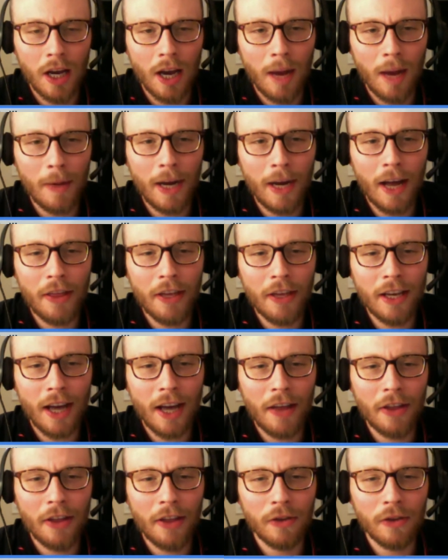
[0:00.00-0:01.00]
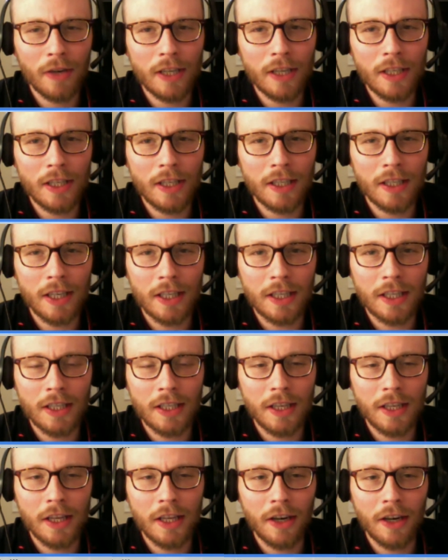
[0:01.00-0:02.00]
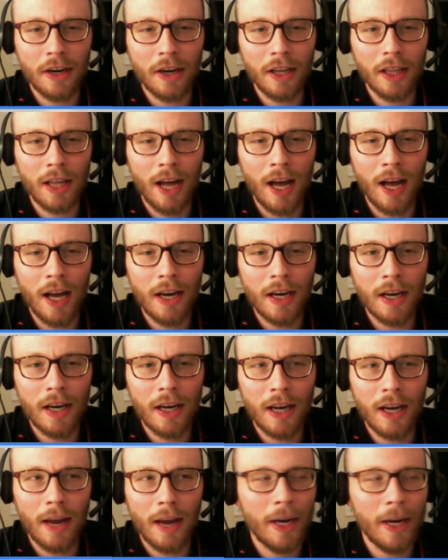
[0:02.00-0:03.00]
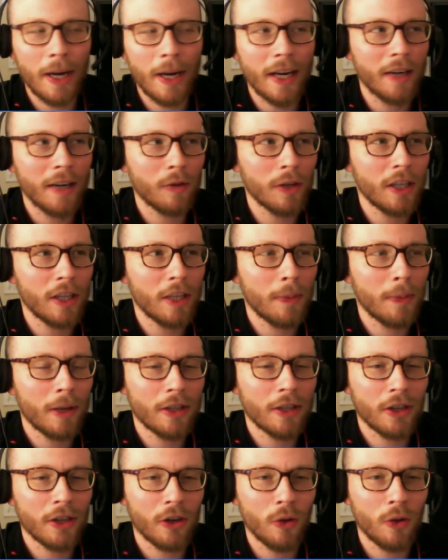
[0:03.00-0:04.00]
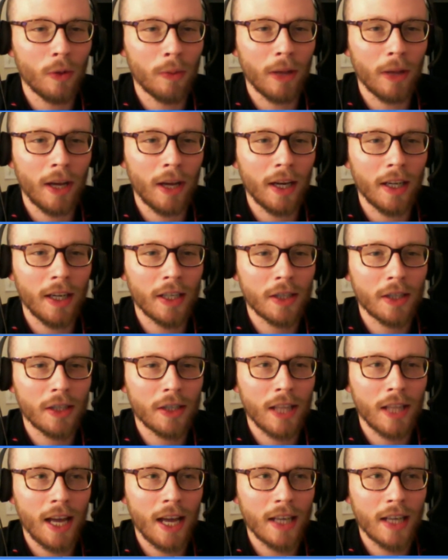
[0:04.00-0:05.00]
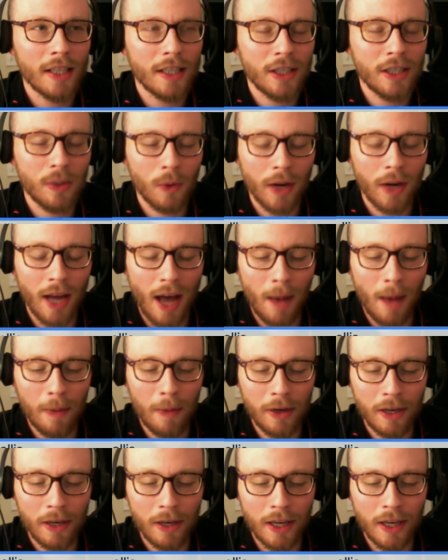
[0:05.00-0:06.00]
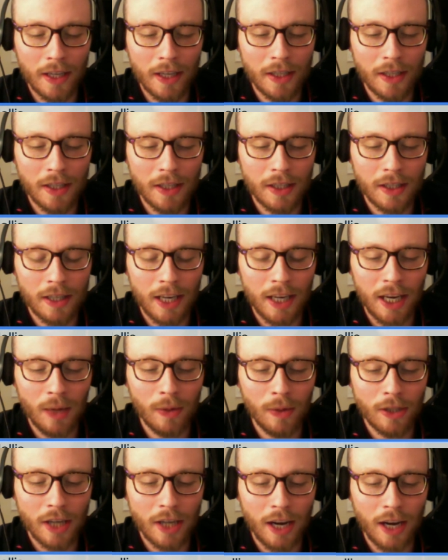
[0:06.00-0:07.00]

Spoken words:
I mean, I think the reason Diston's in there a lot. I mean, it really depends on who we're playing against. Because last season, what happened is he would